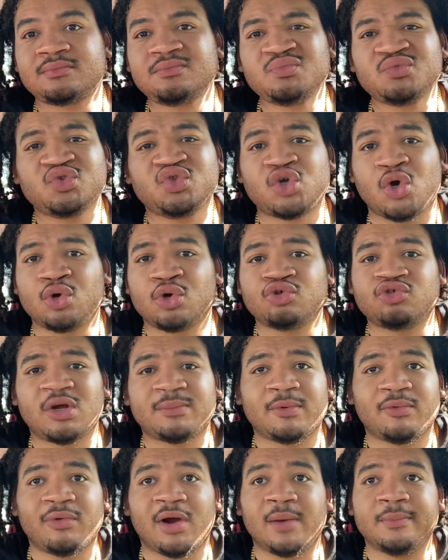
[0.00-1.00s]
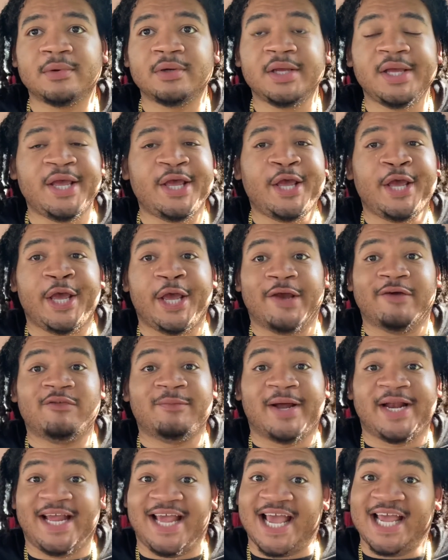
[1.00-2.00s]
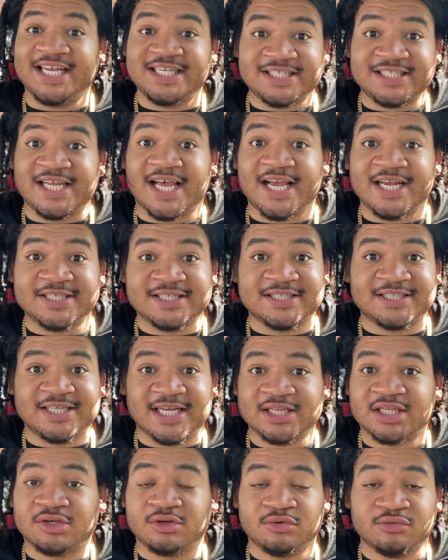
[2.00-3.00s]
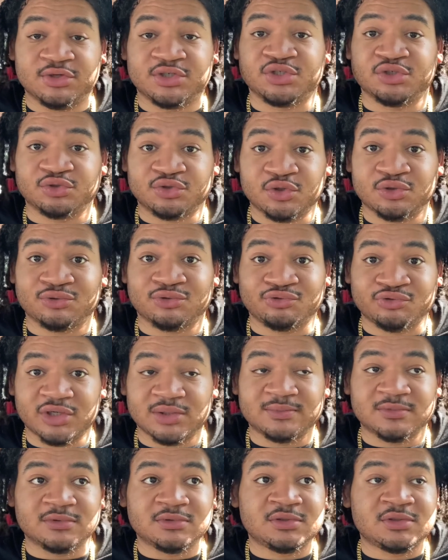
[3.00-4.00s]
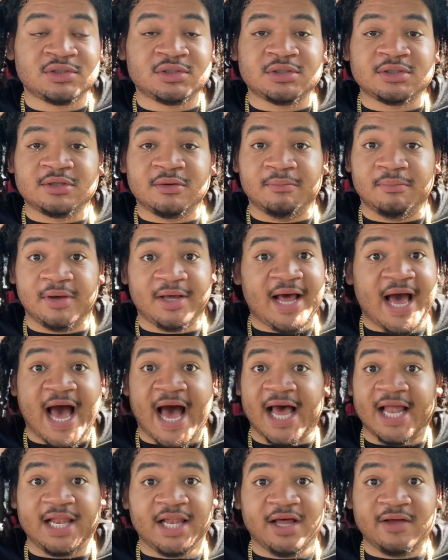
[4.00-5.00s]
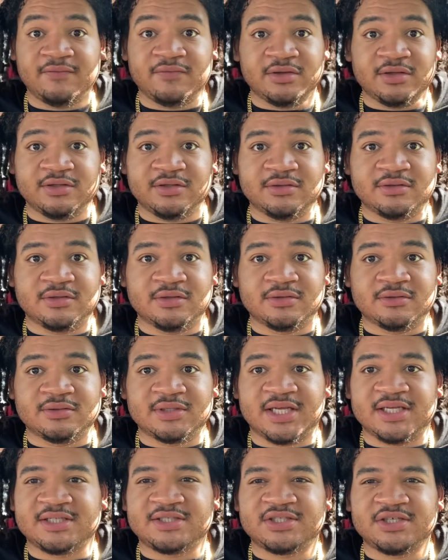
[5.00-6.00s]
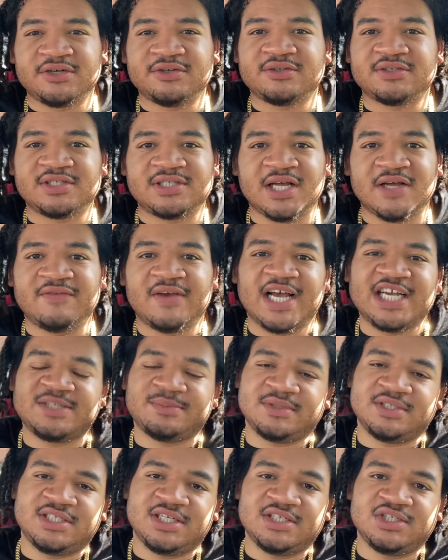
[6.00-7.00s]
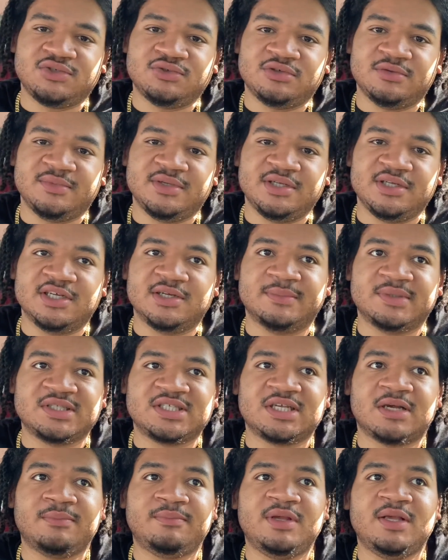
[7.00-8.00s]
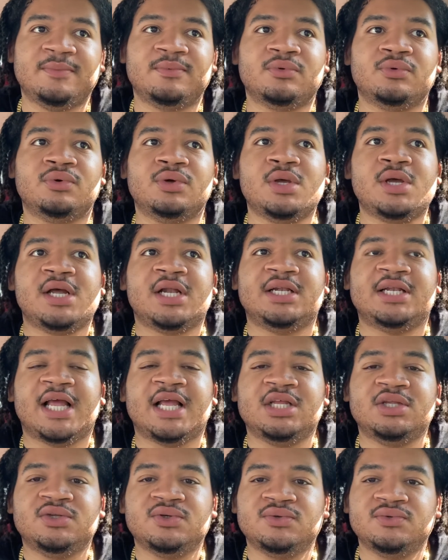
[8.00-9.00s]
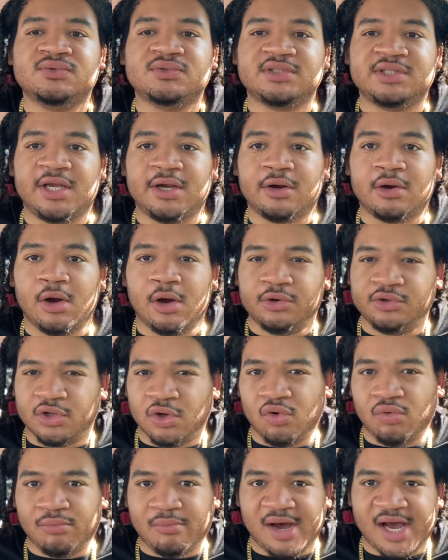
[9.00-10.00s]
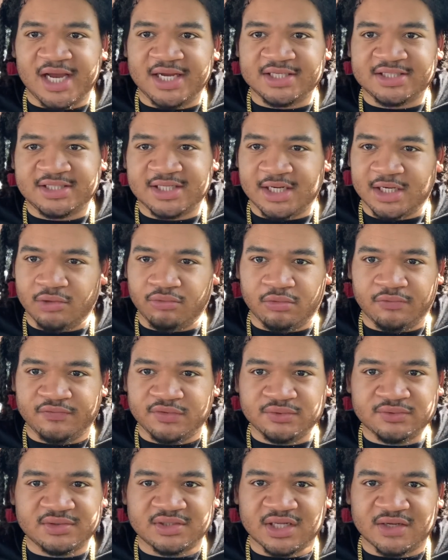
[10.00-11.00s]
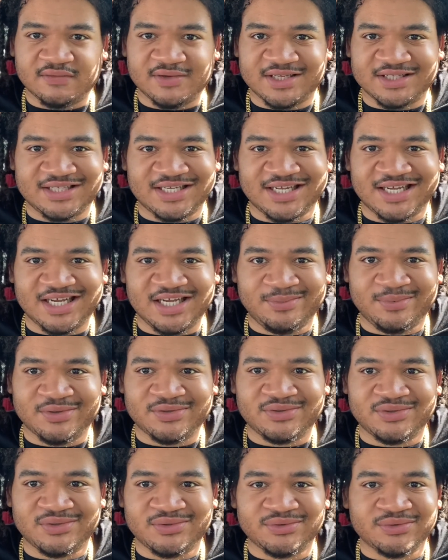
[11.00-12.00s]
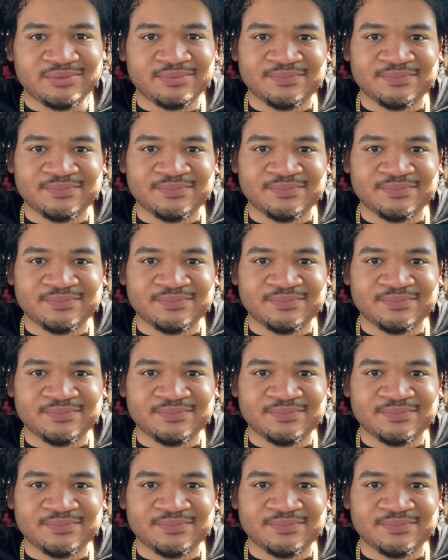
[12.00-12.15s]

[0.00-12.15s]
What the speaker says: Total Drama Rama. Everybody hates that because it's not the original Total Drama, but I love it. You know, like certain stuff has potential to be good, but some people, they use their adult mindset and review stuff. That's not how you're supposed to do it.